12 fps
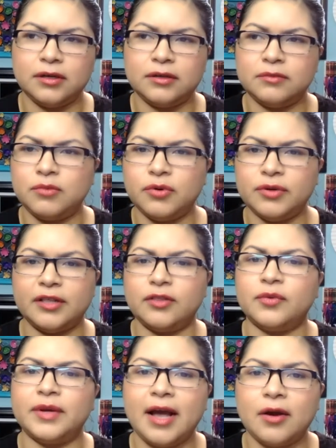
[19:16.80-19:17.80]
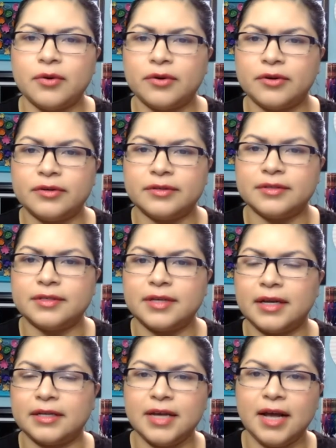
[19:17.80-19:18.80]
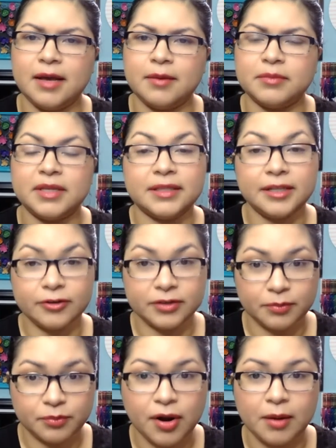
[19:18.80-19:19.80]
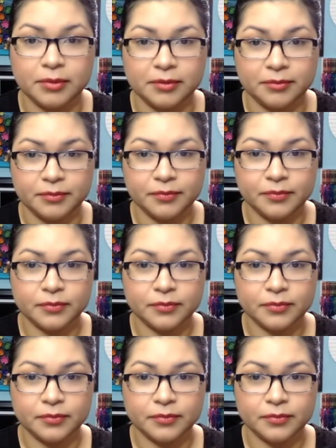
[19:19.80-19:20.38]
more than 3 hours at a time," that there's a problem,